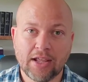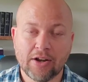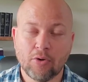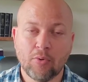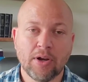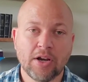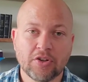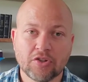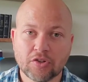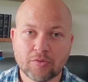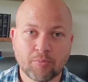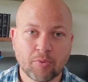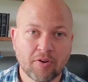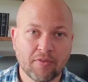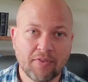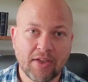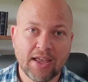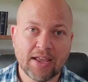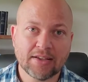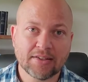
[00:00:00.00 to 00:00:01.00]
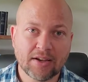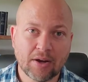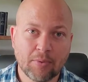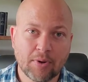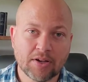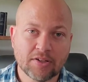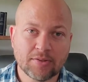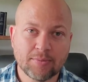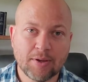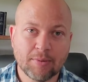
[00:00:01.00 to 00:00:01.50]
I don't want to just prevent. I
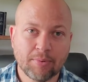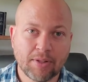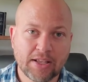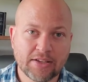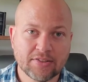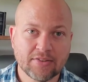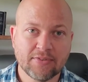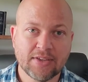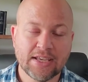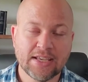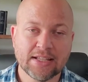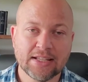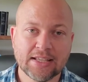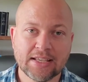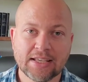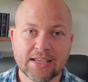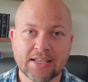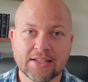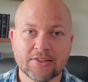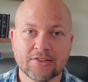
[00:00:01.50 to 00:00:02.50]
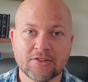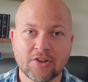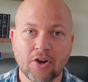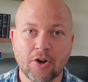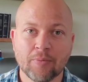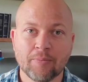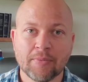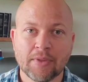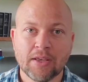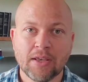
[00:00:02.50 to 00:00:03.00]
want us to be a place of healing, and
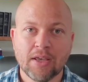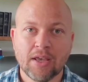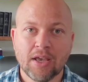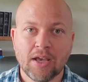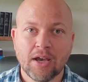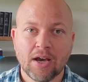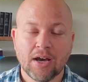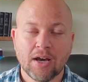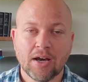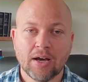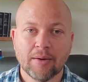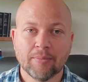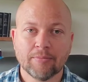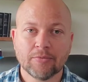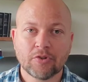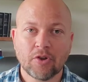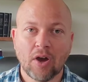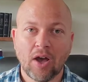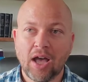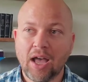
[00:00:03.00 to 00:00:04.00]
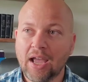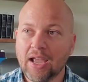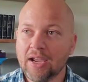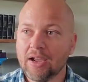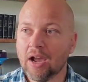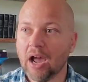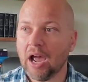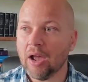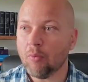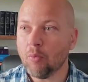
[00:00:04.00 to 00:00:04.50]
so. Um, so
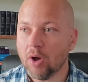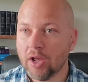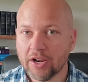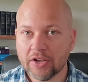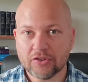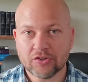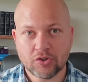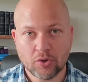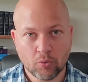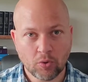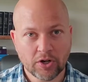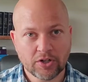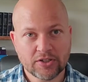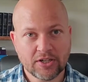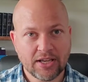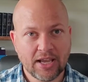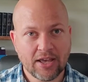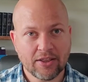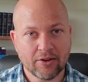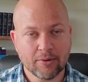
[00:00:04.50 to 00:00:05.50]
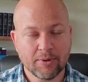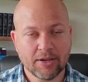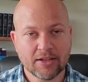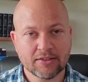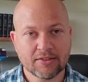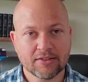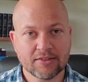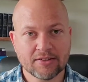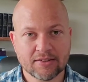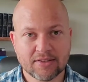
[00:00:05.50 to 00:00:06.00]
I, I want us to work together
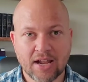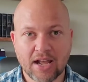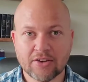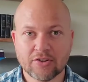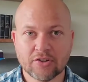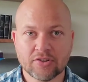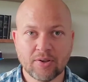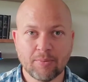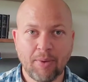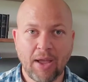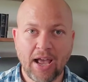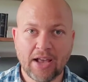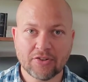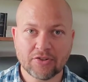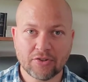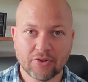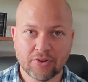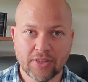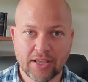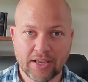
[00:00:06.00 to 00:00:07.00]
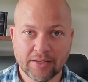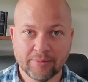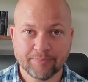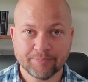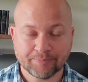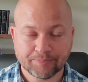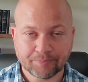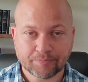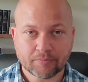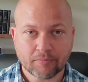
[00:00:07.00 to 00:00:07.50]
because this is not just a pastor thing.